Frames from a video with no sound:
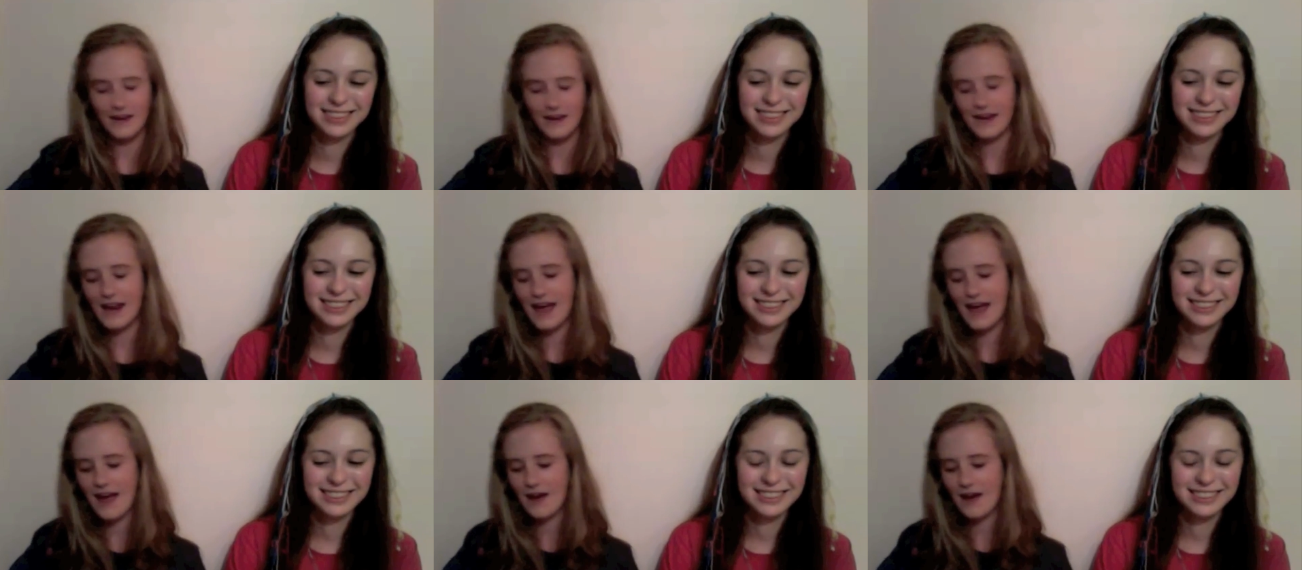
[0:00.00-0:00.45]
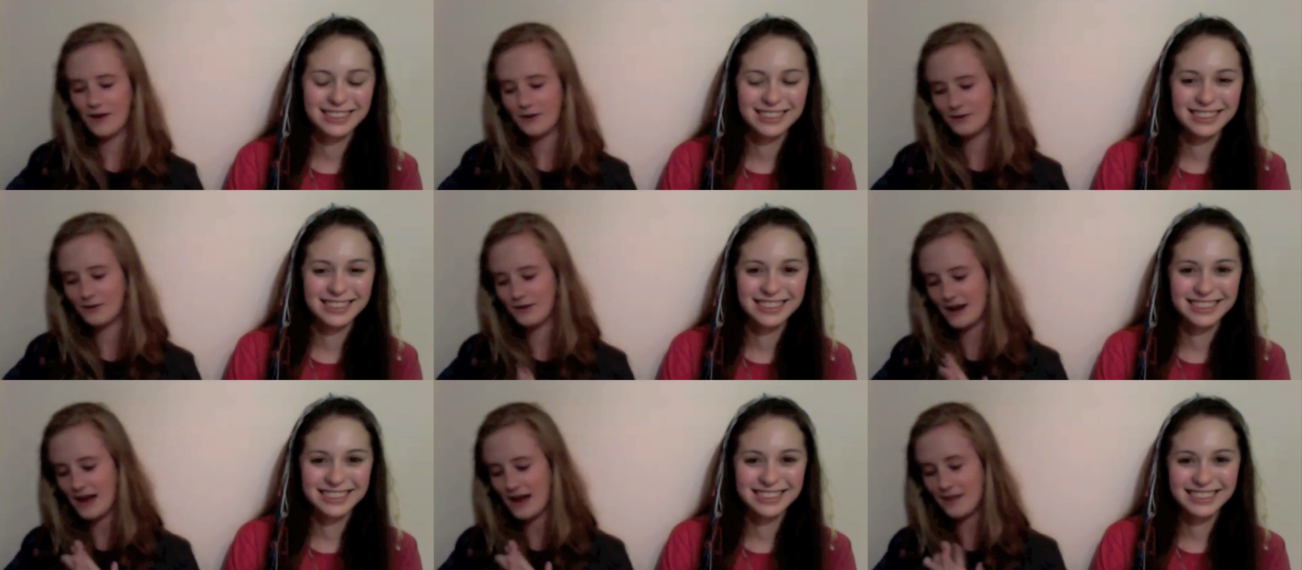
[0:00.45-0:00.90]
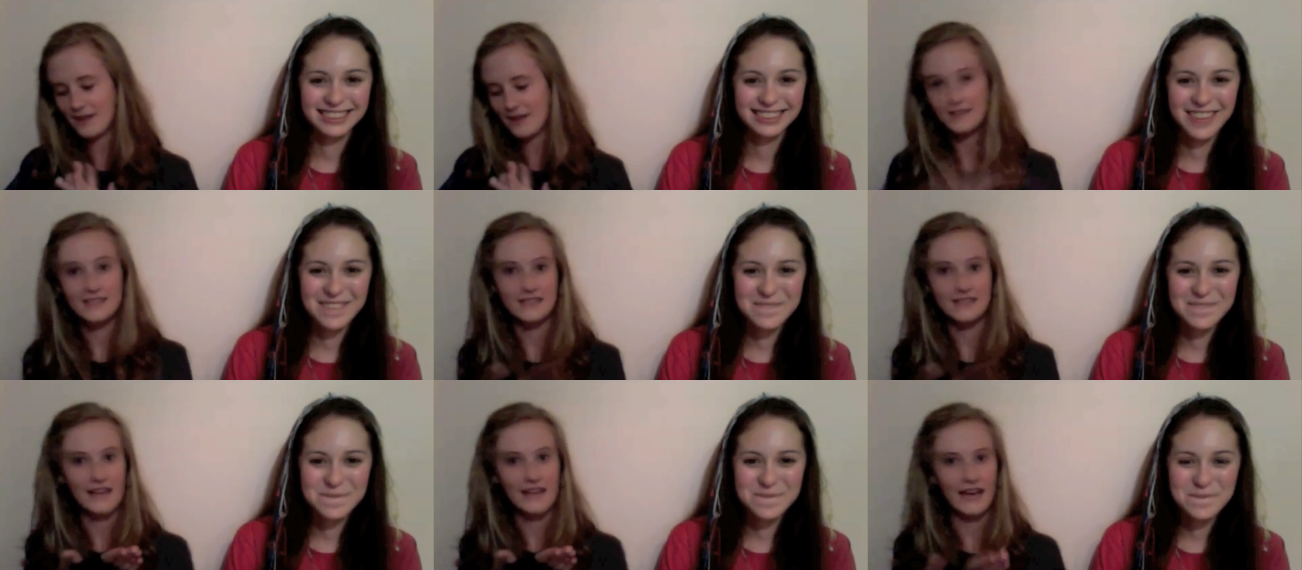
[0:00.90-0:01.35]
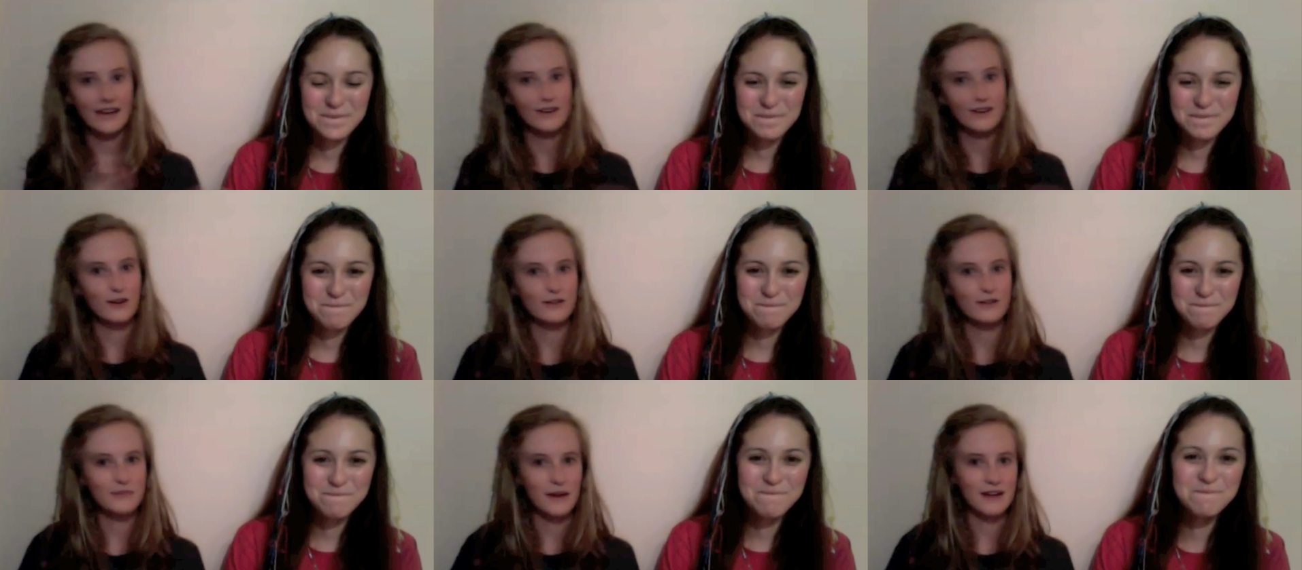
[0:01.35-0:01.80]
Speaker 1: Now, um, this again
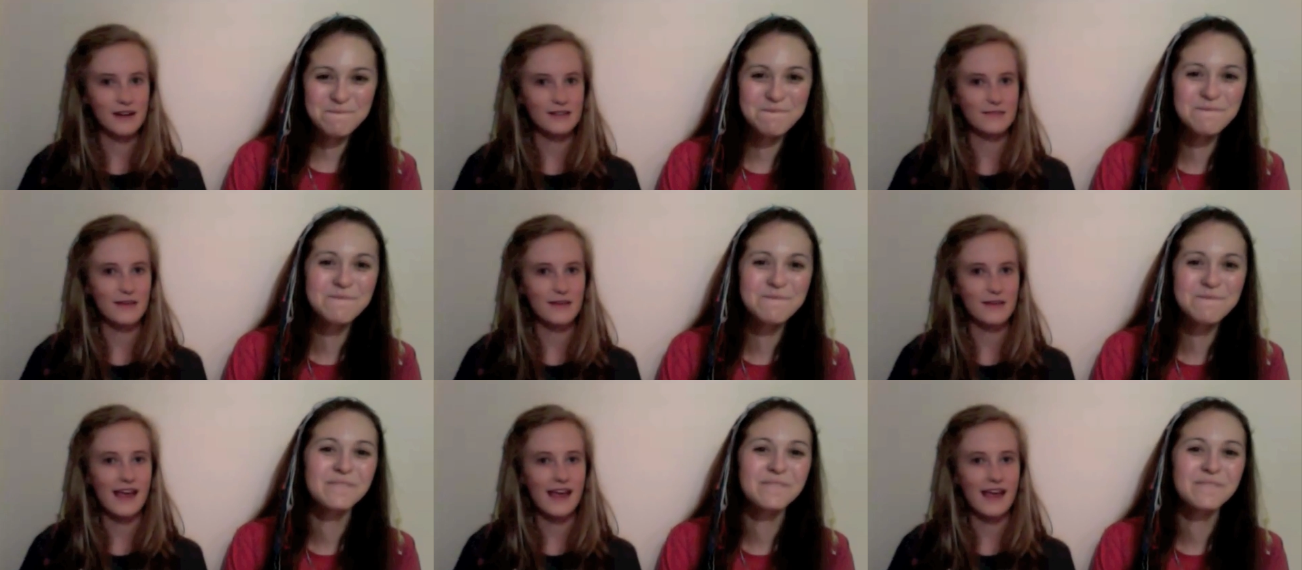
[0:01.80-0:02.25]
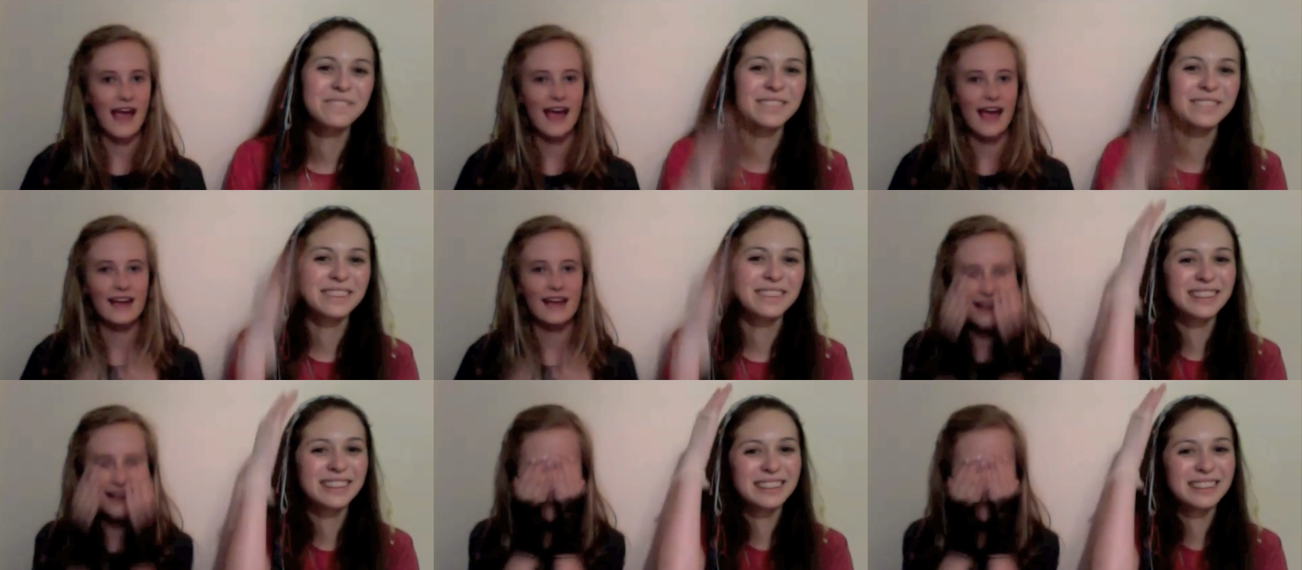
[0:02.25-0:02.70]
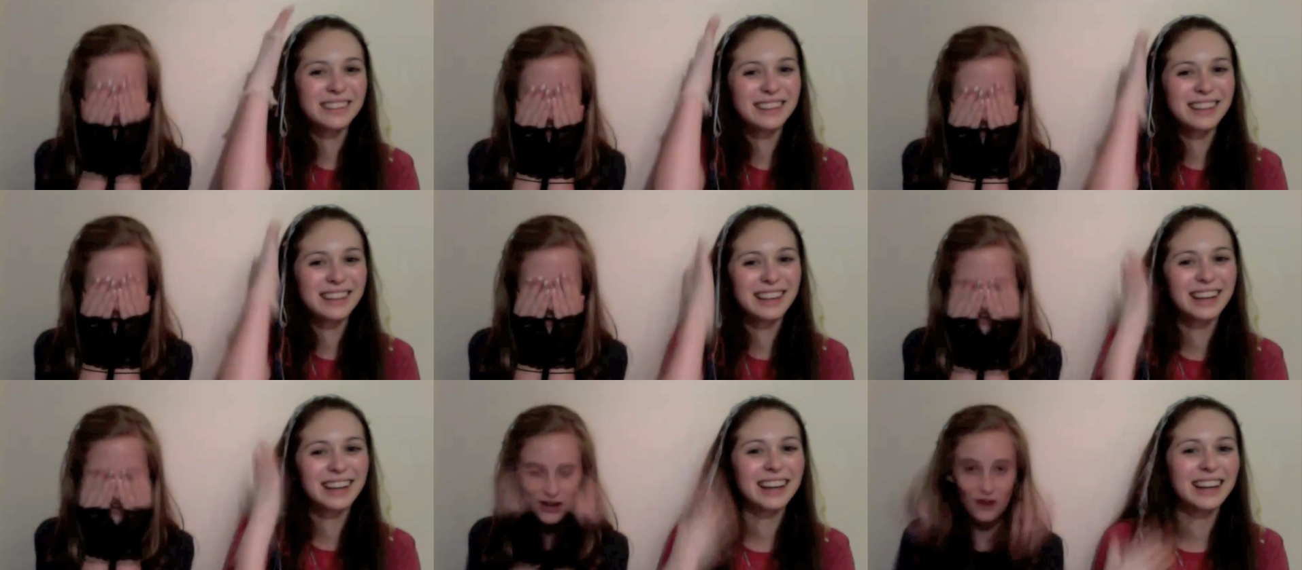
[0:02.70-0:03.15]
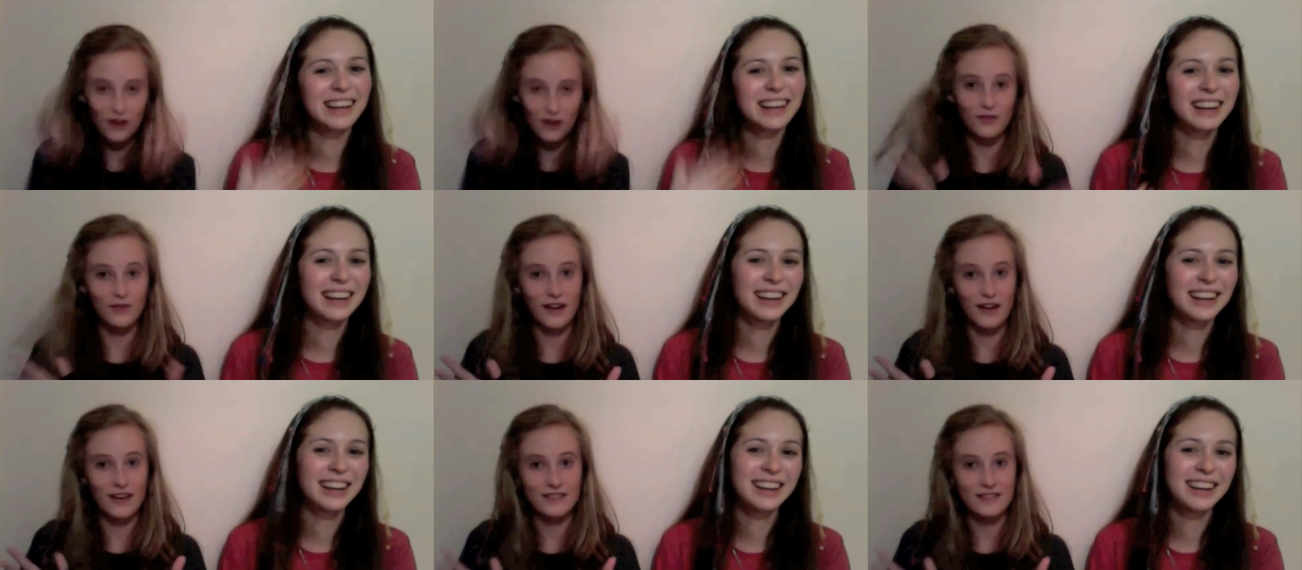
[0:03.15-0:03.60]
goes back to me, and I don't know if you
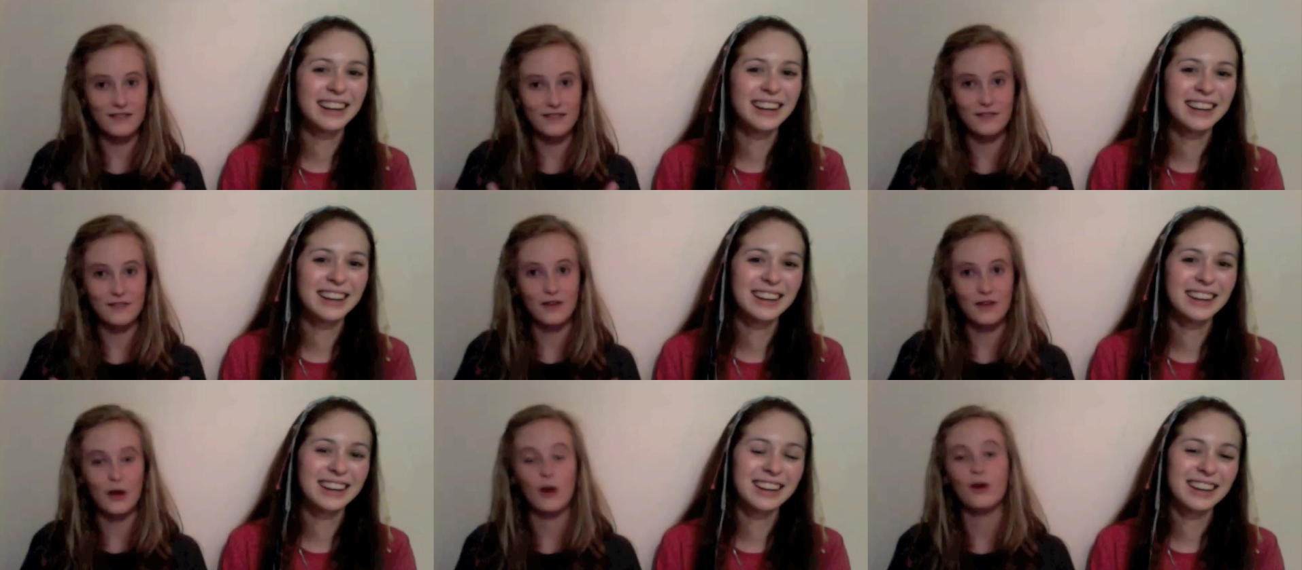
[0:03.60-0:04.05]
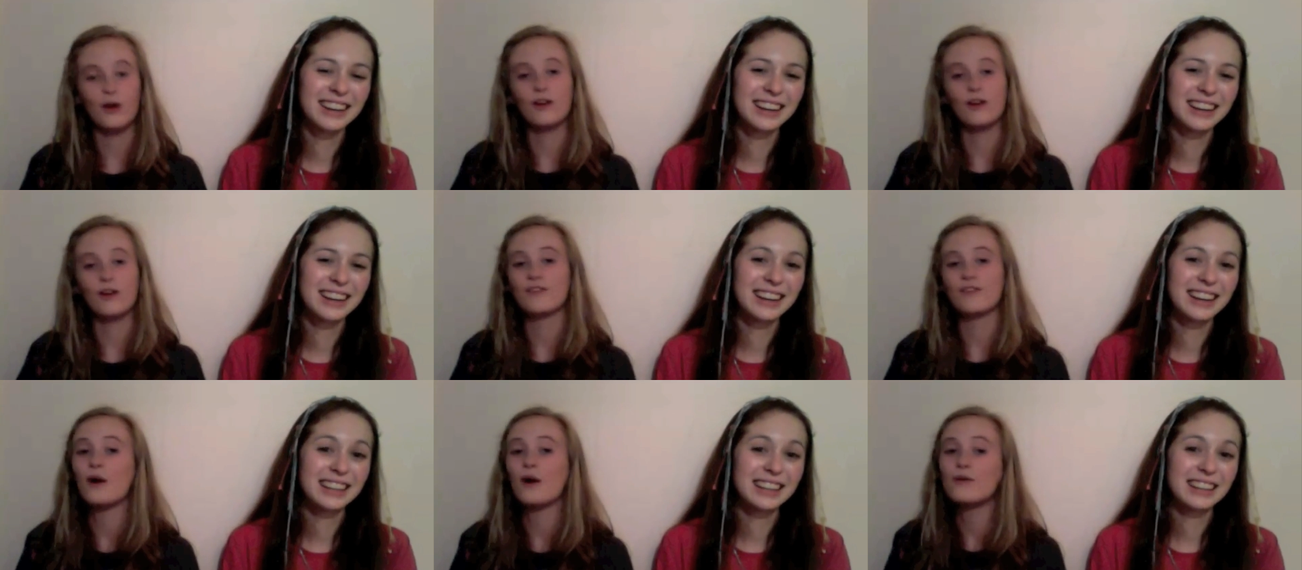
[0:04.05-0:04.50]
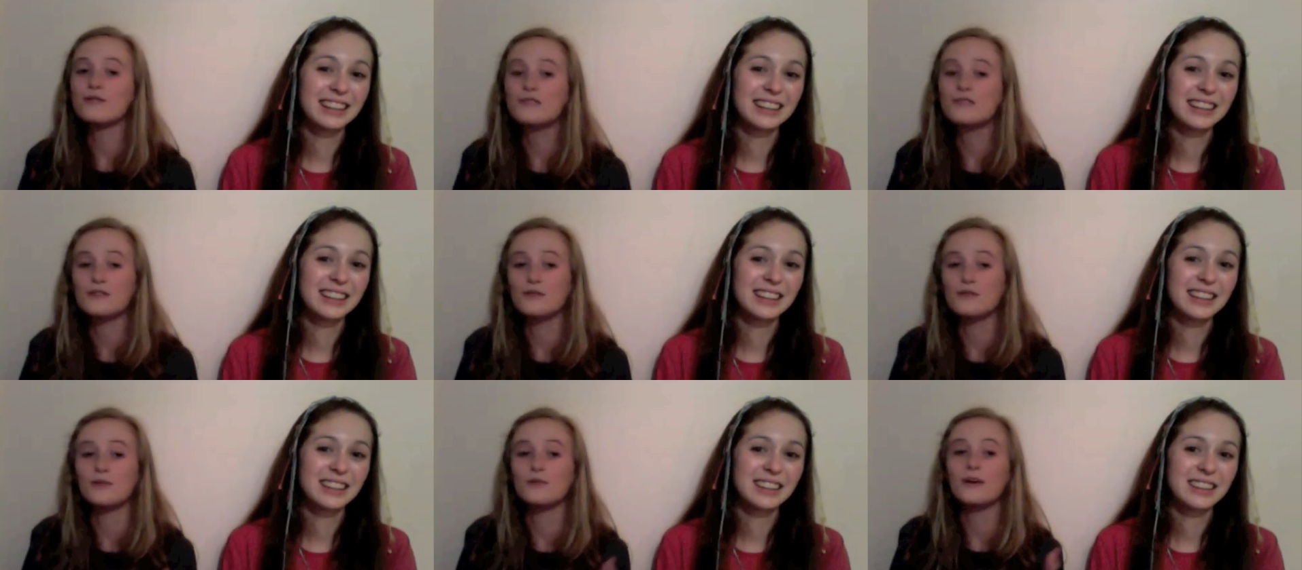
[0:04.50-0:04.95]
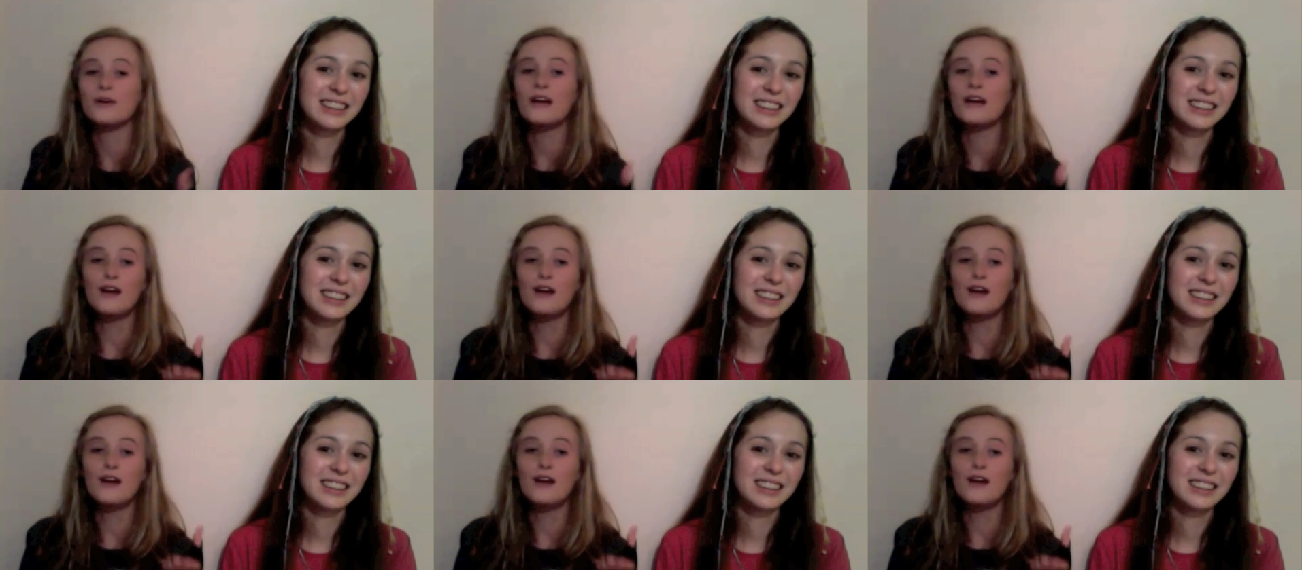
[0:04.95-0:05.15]
guys have ever heard of the old school